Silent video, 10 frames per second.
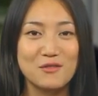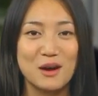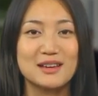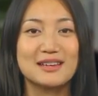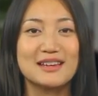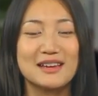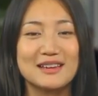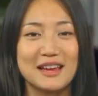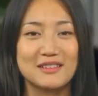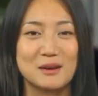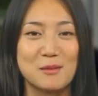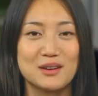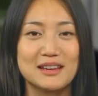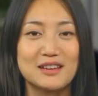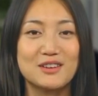the risks and safety
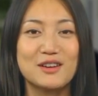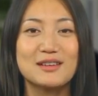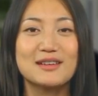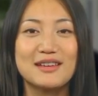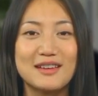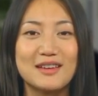procedures;